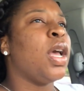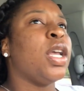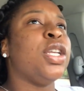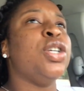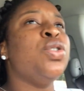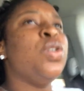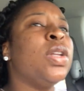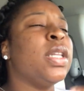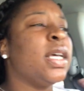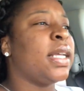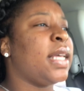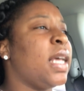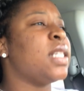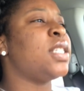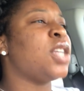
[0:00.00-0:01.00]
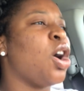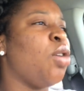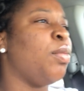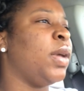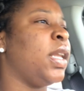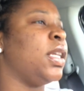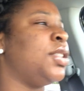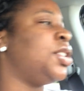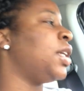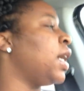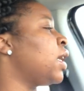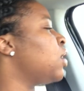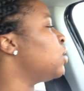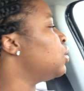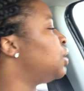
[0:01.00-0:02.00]
you will look at so many
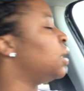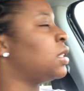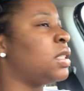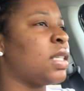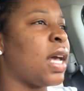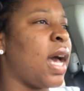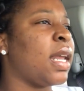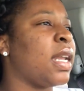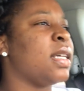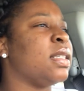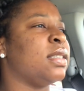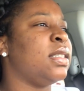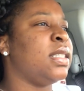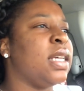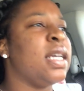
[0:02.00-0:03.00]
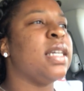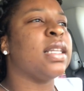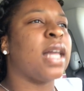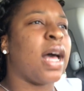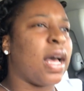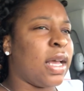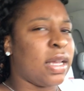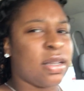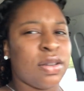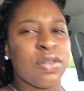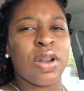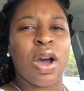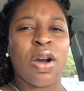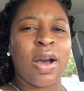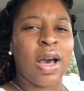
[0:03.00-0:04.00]
channels just to kind of see, like, you
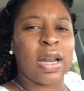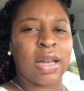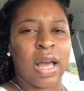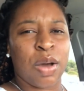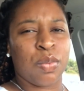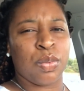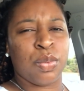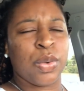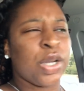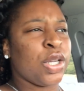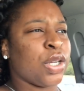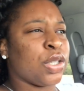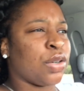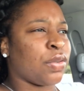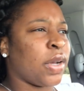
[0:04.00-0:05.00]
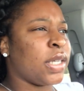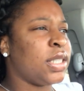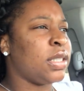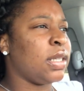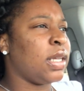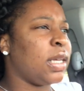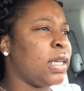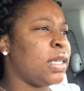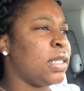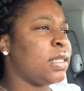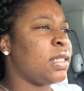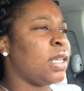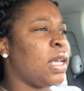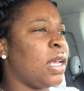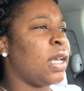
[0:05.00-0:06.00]
know, kind of like what your direction is.
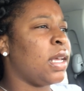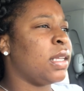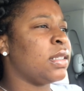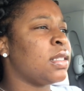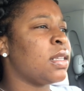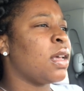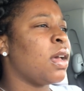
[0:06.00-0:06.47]
And